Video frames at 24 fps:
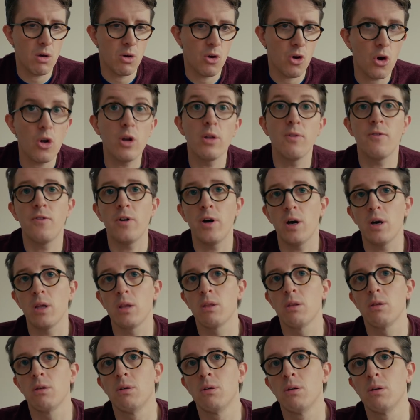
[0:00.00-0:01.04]
Colin
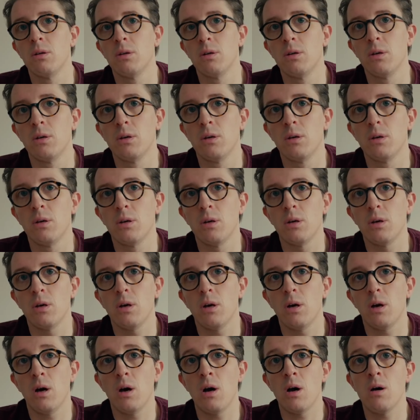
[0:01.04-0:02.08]
Firth.
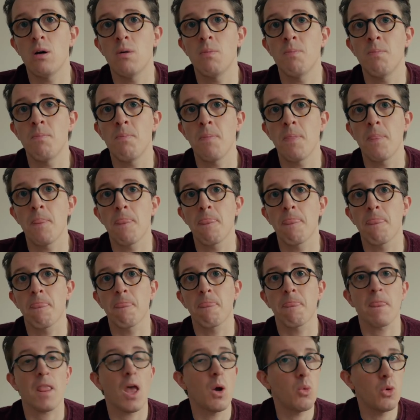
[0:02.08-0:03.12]
Um,
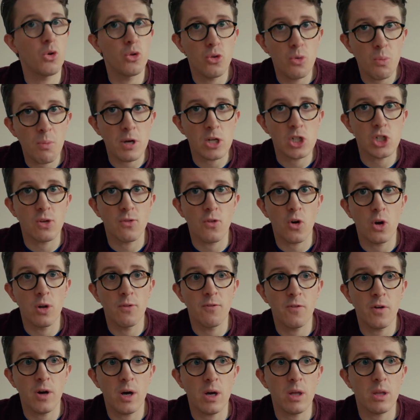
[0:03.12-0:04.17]
I want to do an impression of
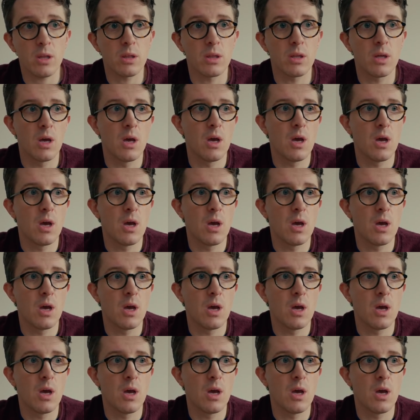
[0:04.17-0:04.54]
Colin Firth.